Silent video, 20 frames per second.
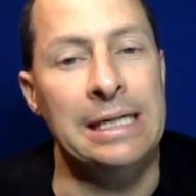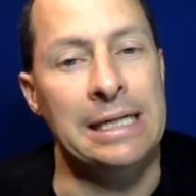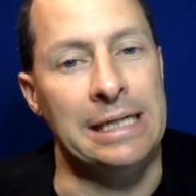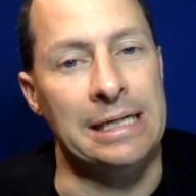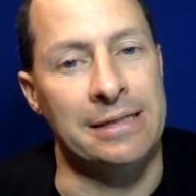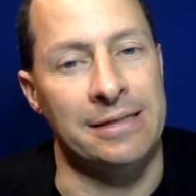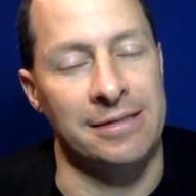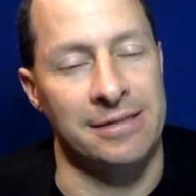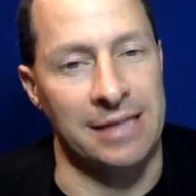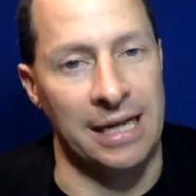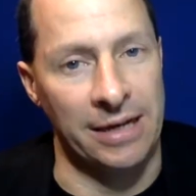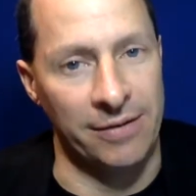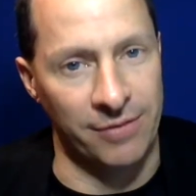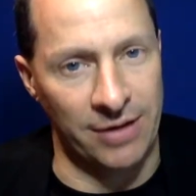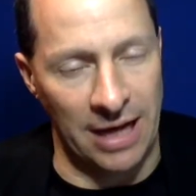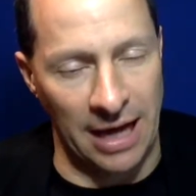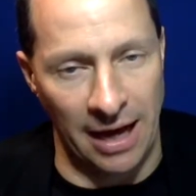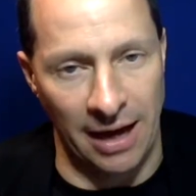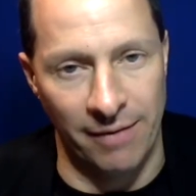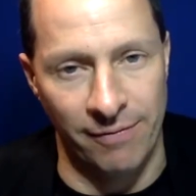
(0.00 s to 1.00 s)
It's a sign of
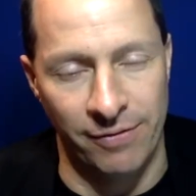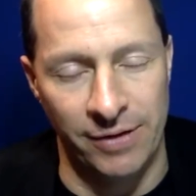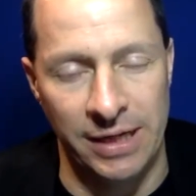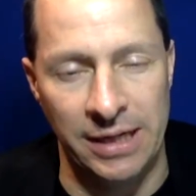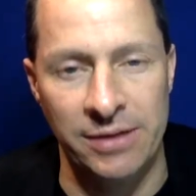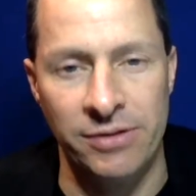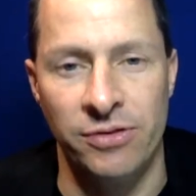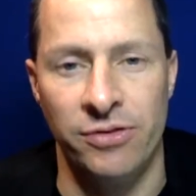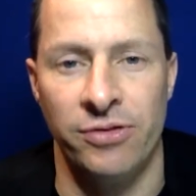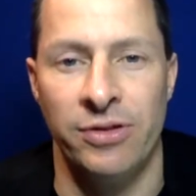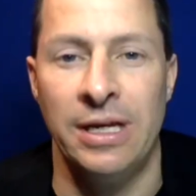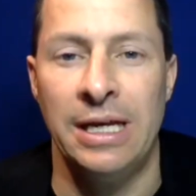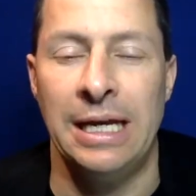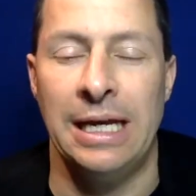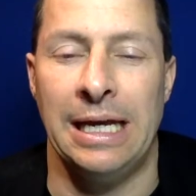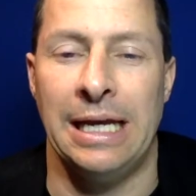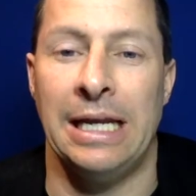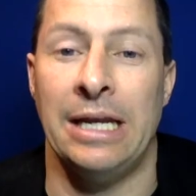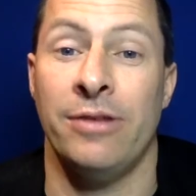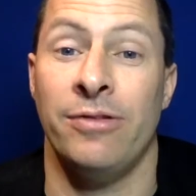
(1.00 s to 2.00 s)
confidence.
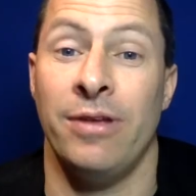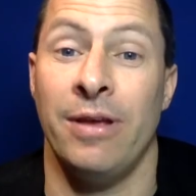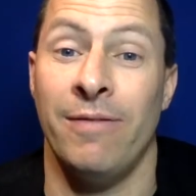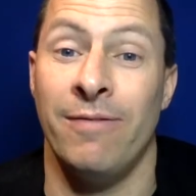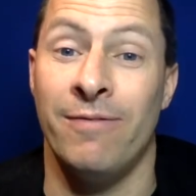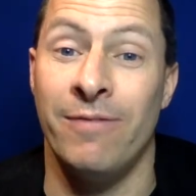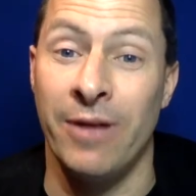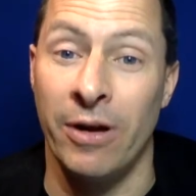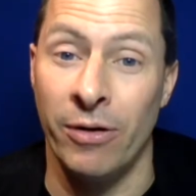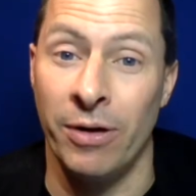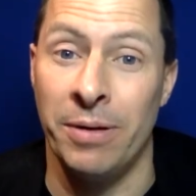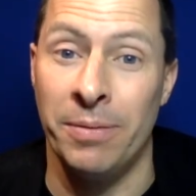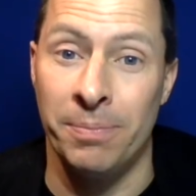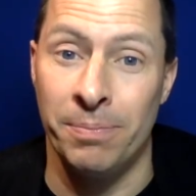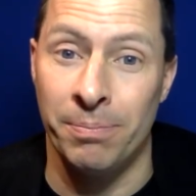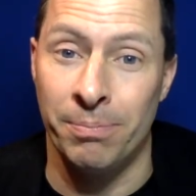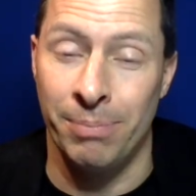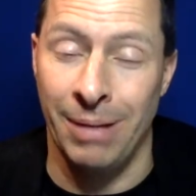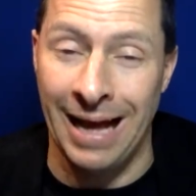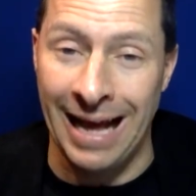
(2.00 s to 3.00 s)
And it's a very
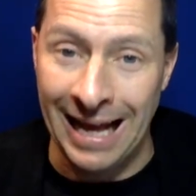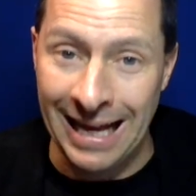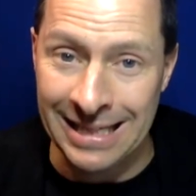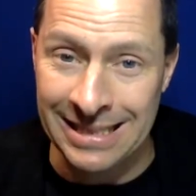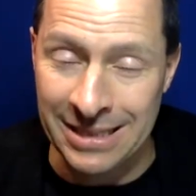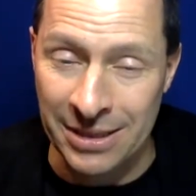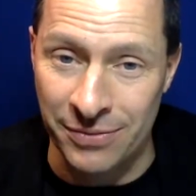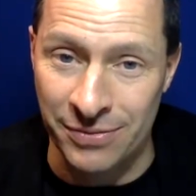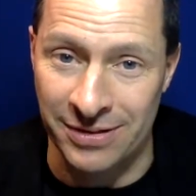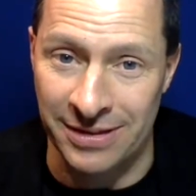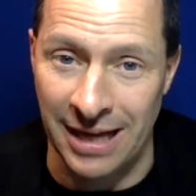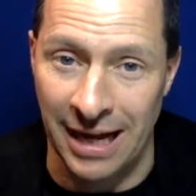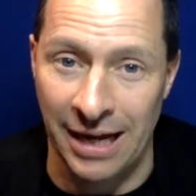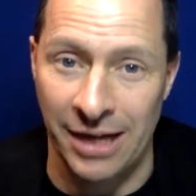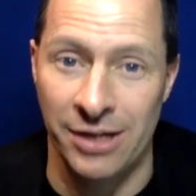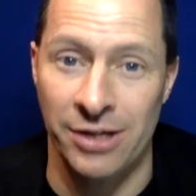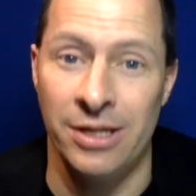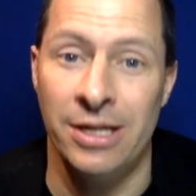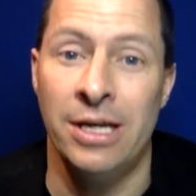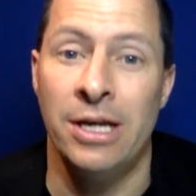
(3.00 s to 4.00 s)
positive
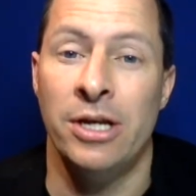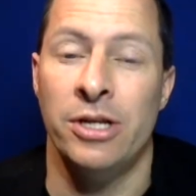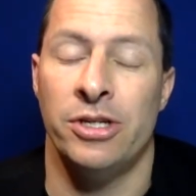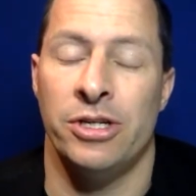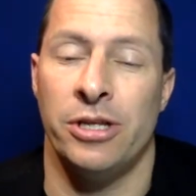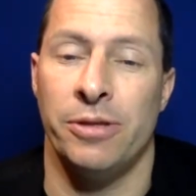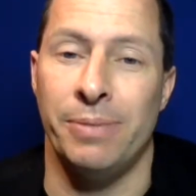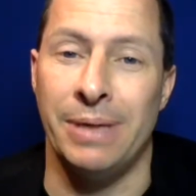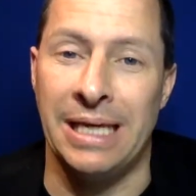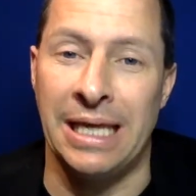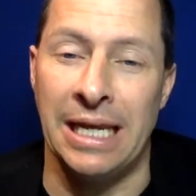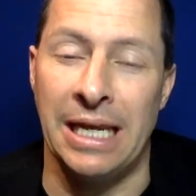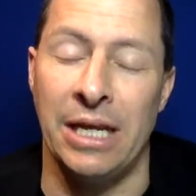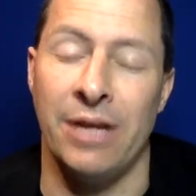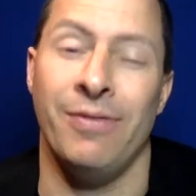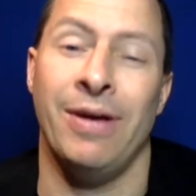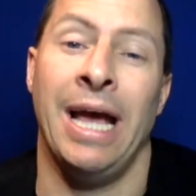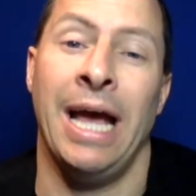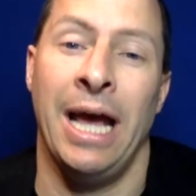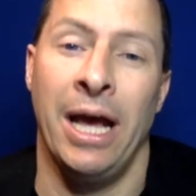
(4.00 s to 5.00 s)
sign to the beginning
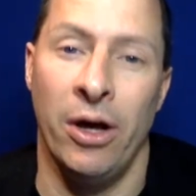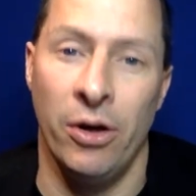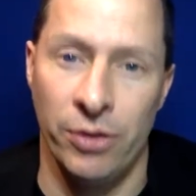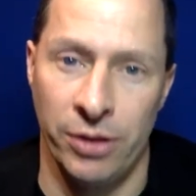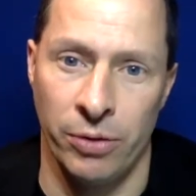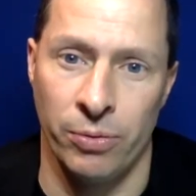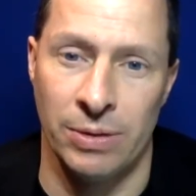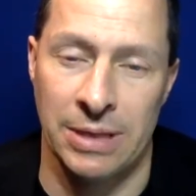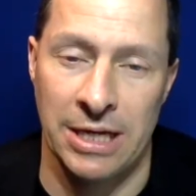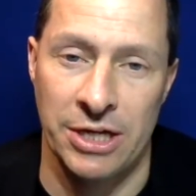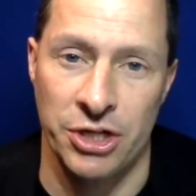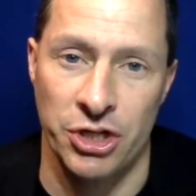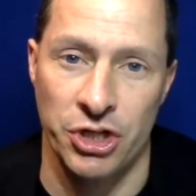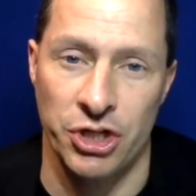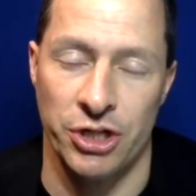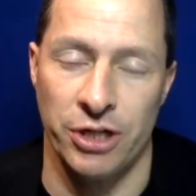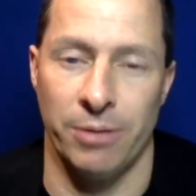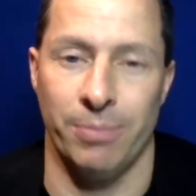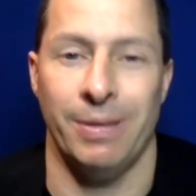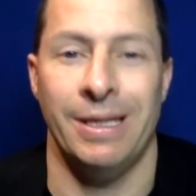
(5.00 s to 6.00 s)
of a healthy
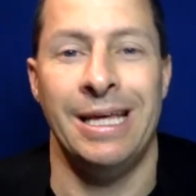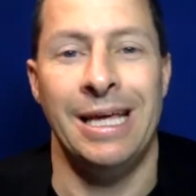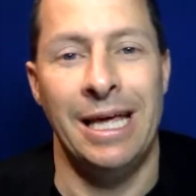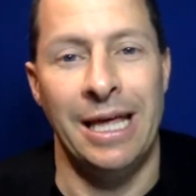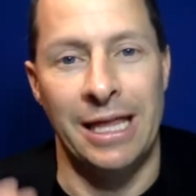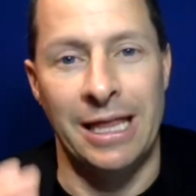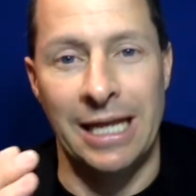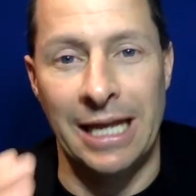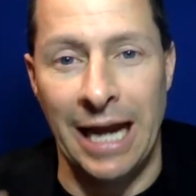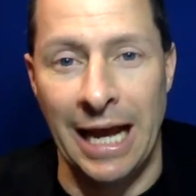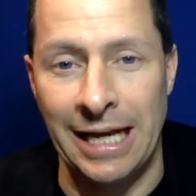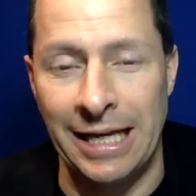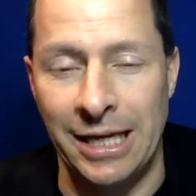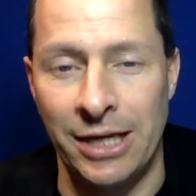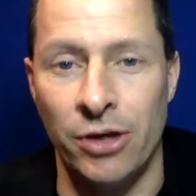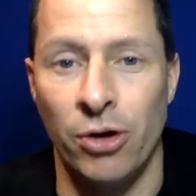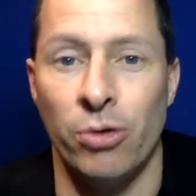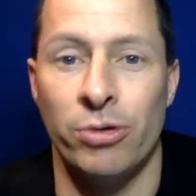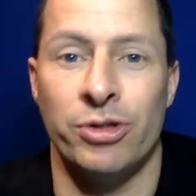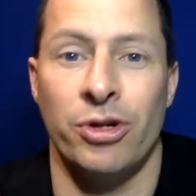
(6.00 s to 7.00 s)
relationship, that I can
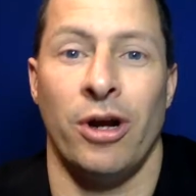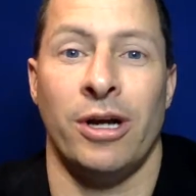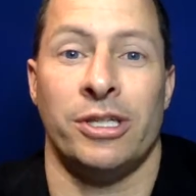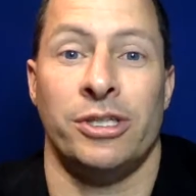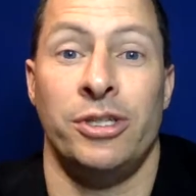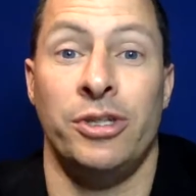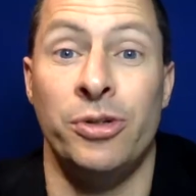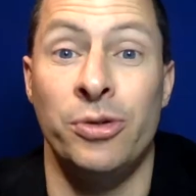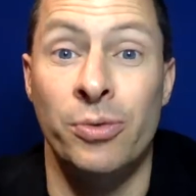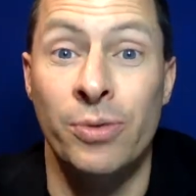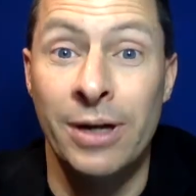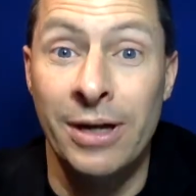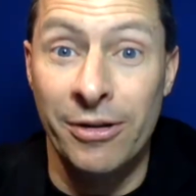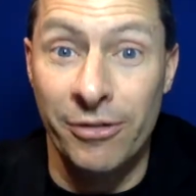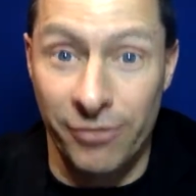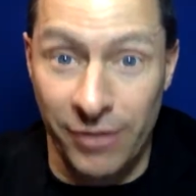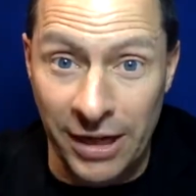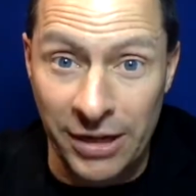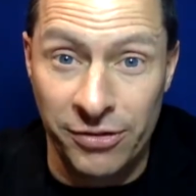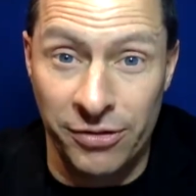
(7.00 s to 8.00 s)
go talk to you
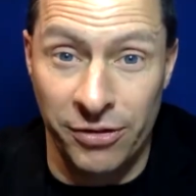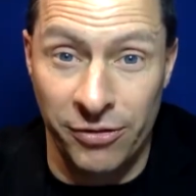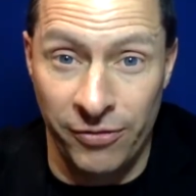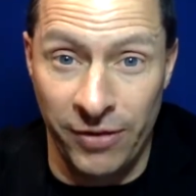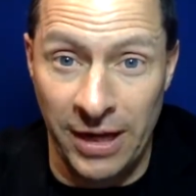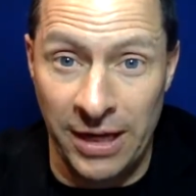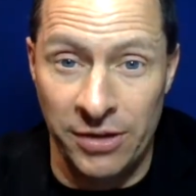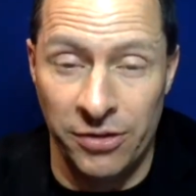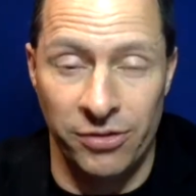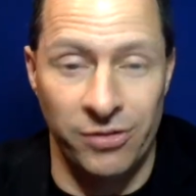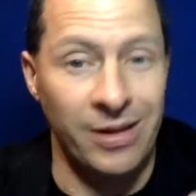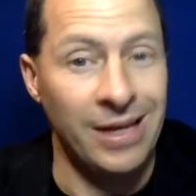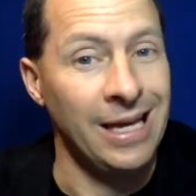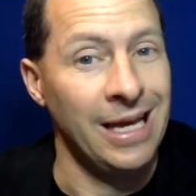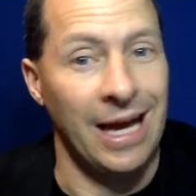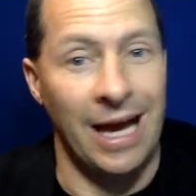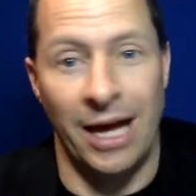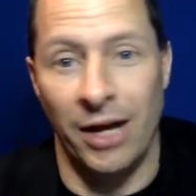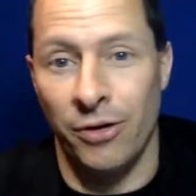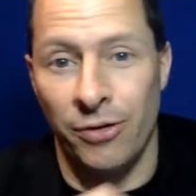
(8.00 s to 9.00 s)
face to face.
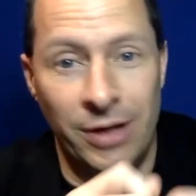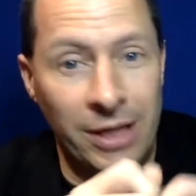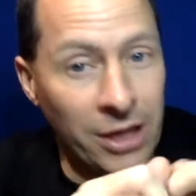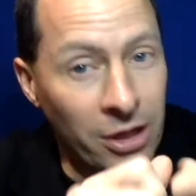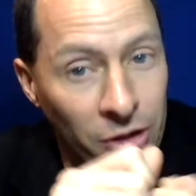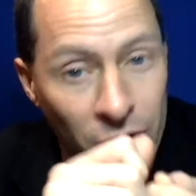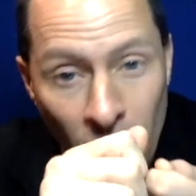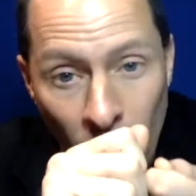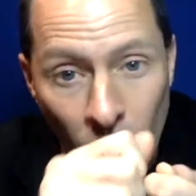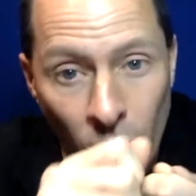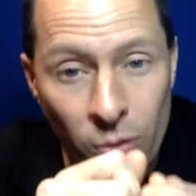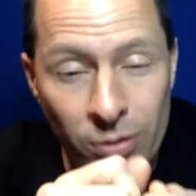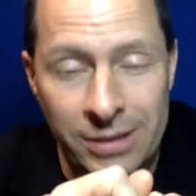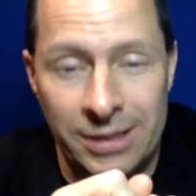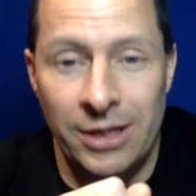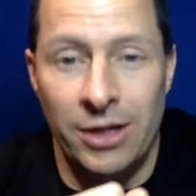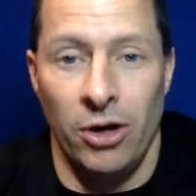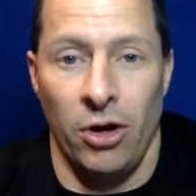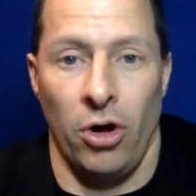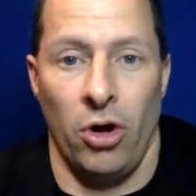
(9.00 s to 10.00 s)
I don't need a note
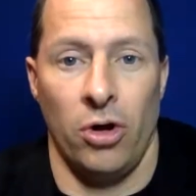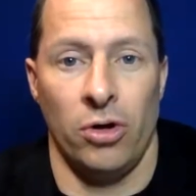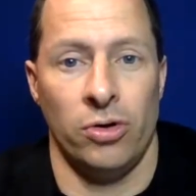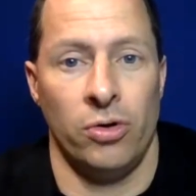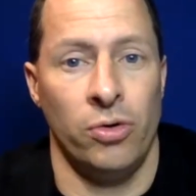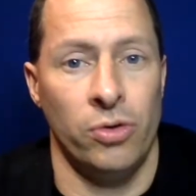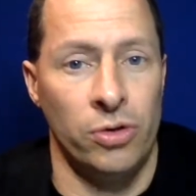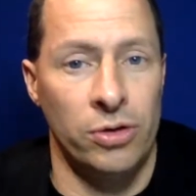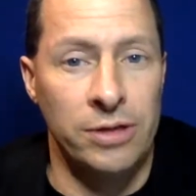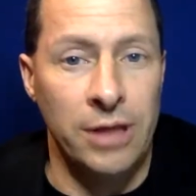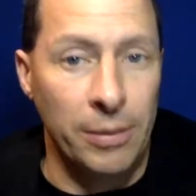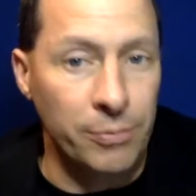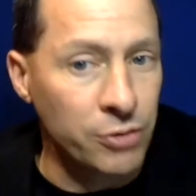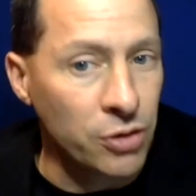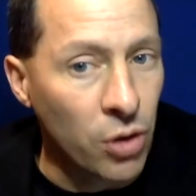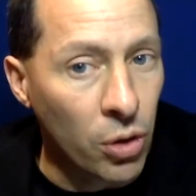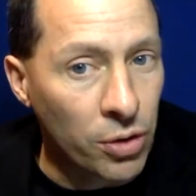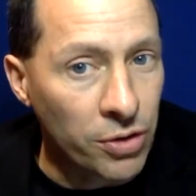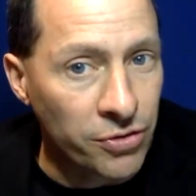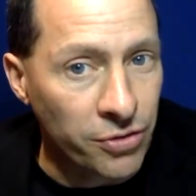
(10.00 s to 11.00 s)
all curled up to
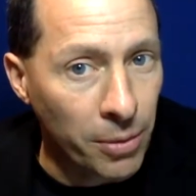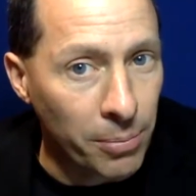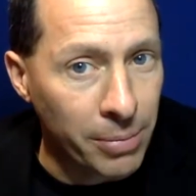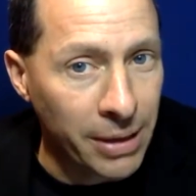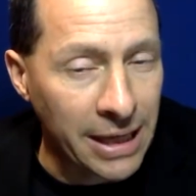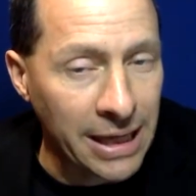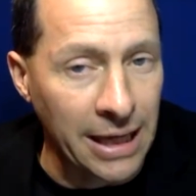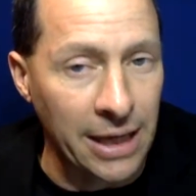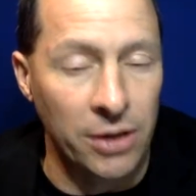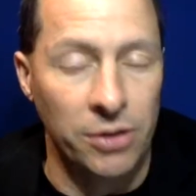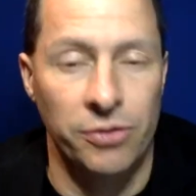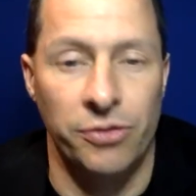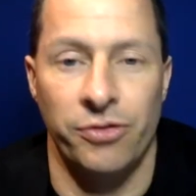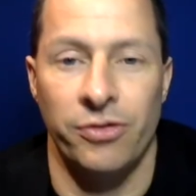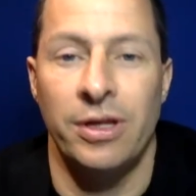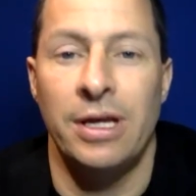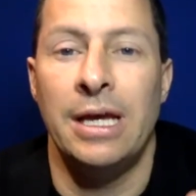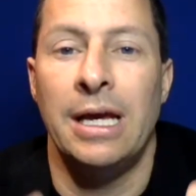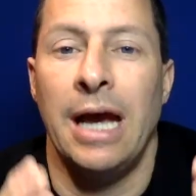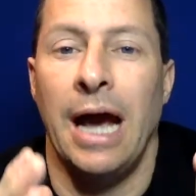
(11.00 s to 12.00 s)
go to somebody else.
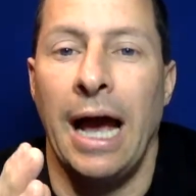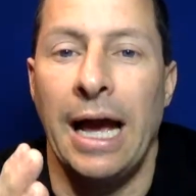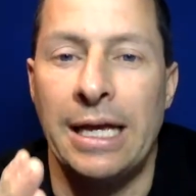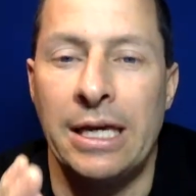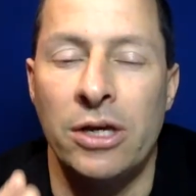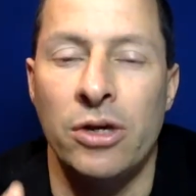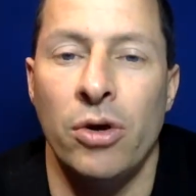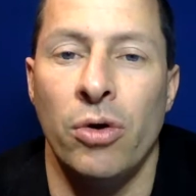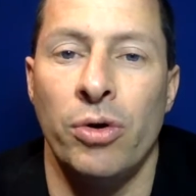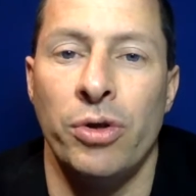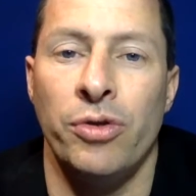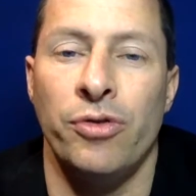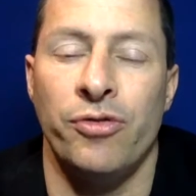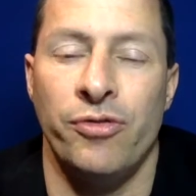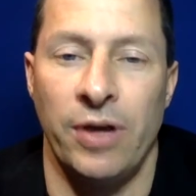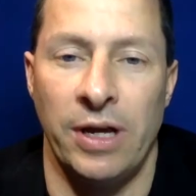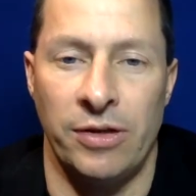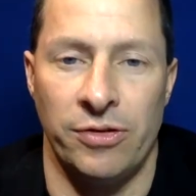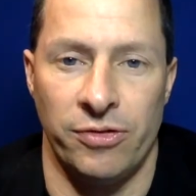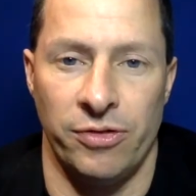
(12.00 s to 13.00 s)
I can go to you
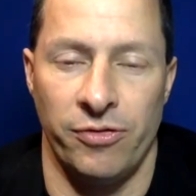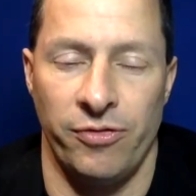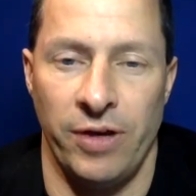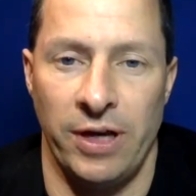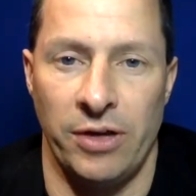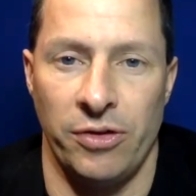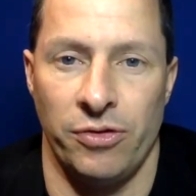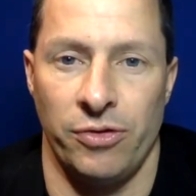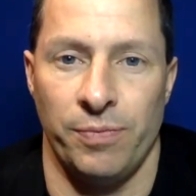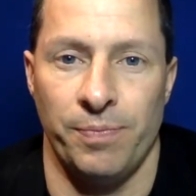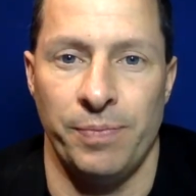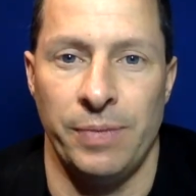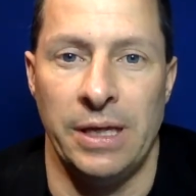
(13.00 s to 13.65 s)
face to face.